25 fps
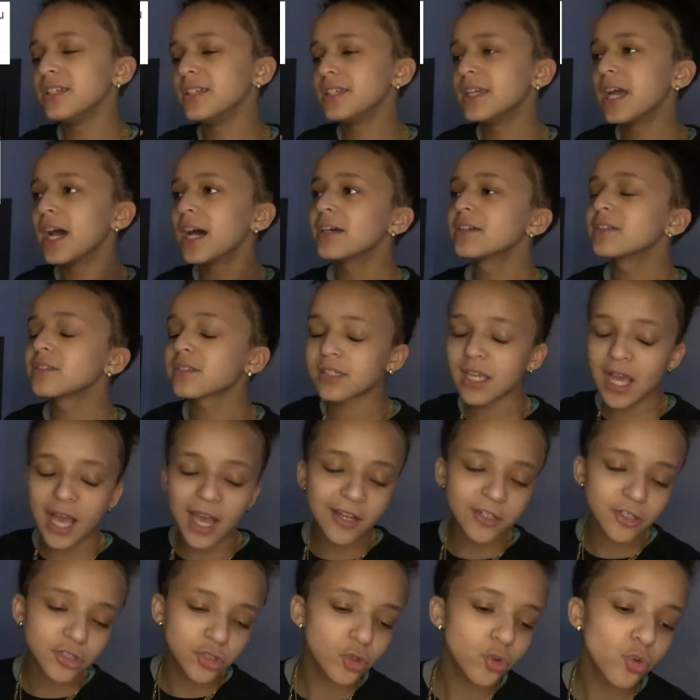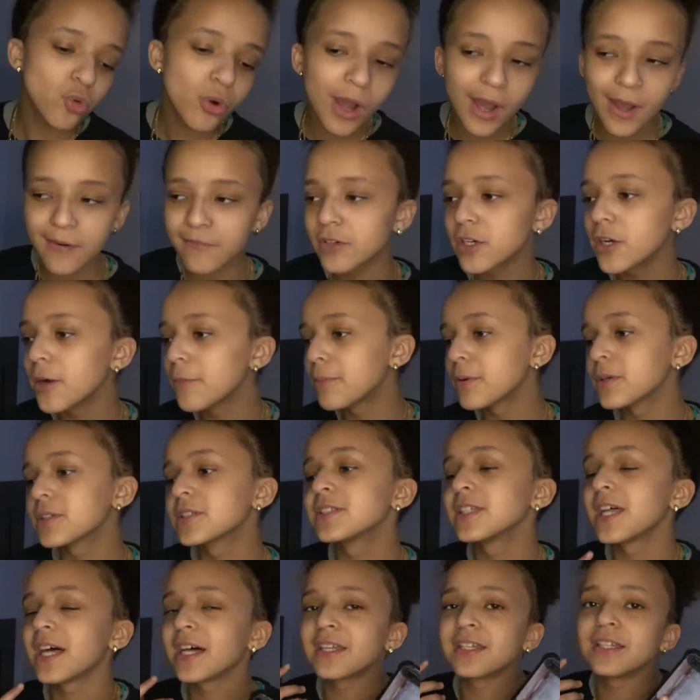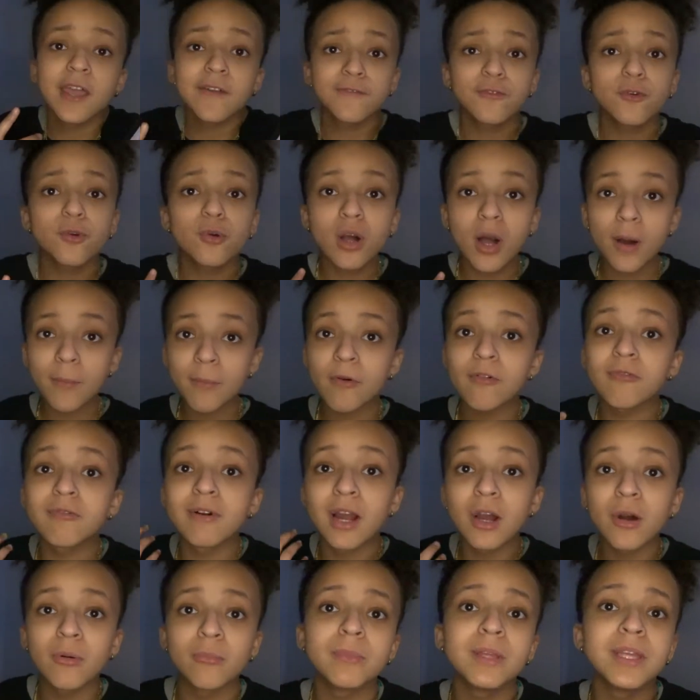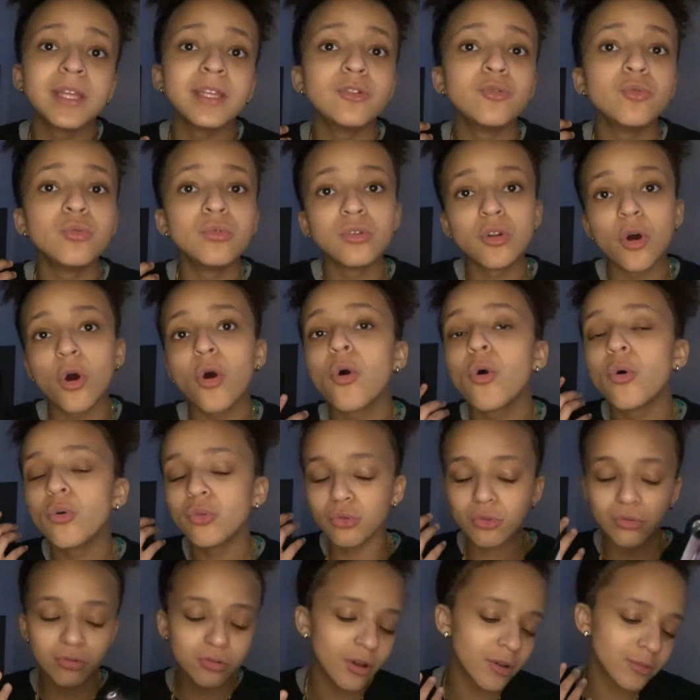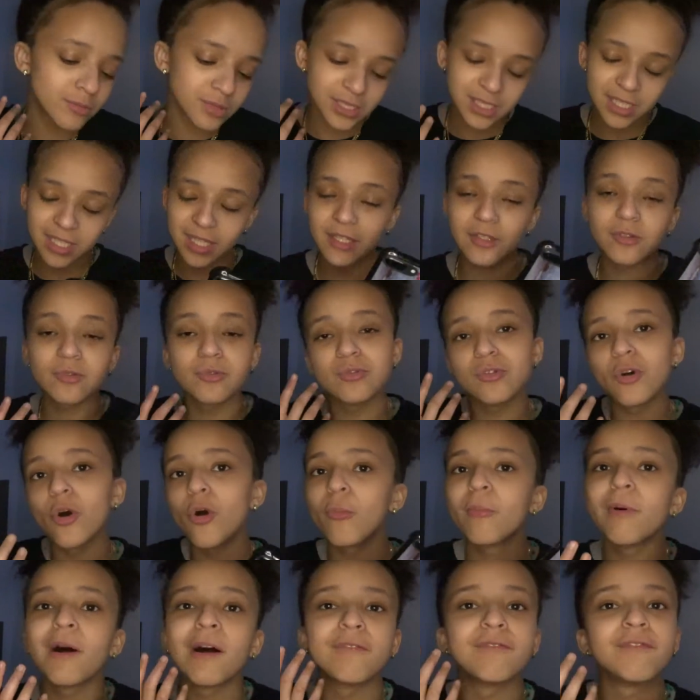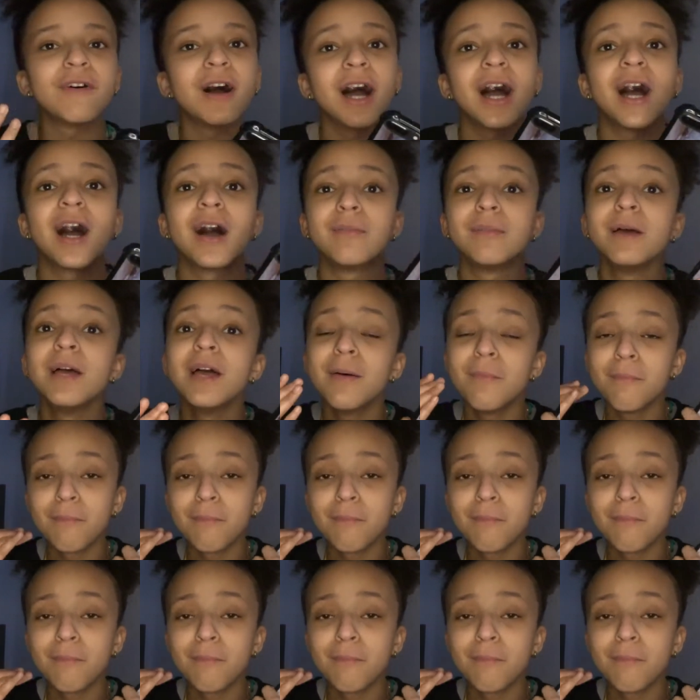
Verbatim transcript: Yes, I do have a good personality. If you come around me, you know, you know what I'm saying? You know my vibe.